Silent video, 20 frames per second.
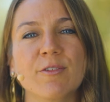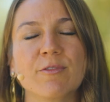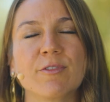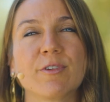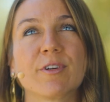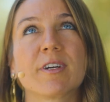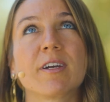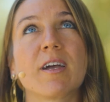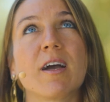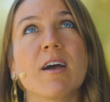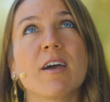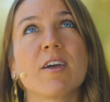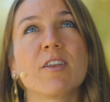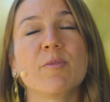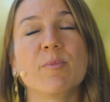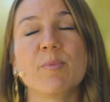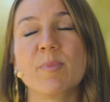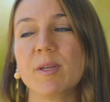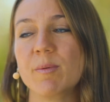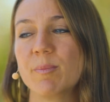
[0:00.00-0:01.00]
for
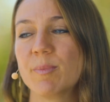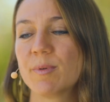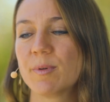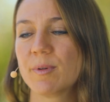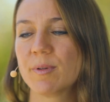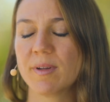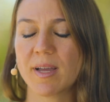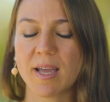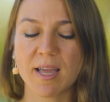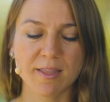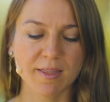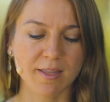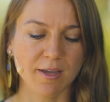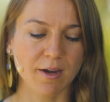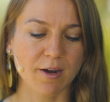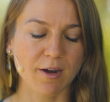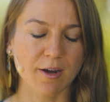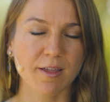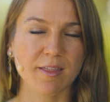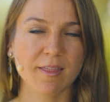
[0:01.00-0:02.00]
God, people, and the
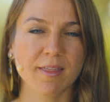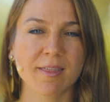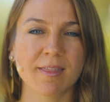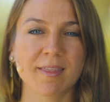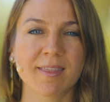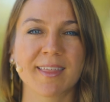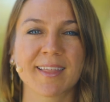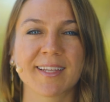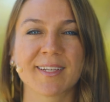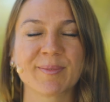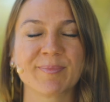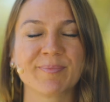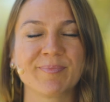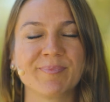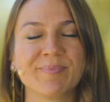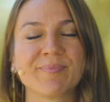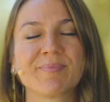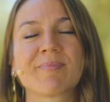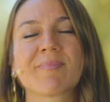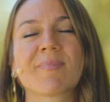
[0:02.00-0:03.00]
earth.
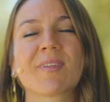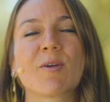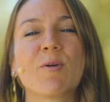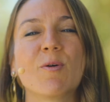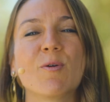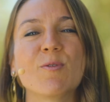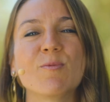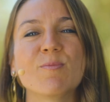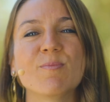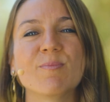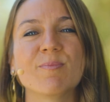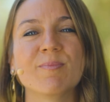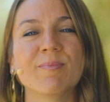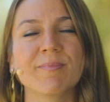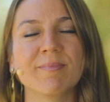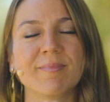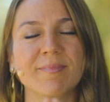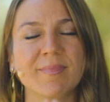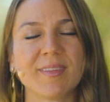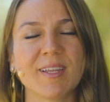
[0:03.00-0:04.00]

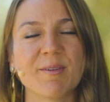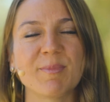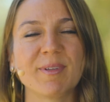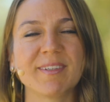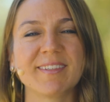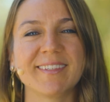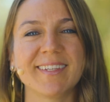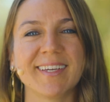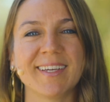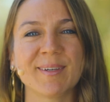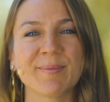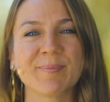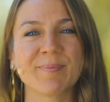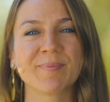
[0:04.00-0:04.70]
Om Namaste.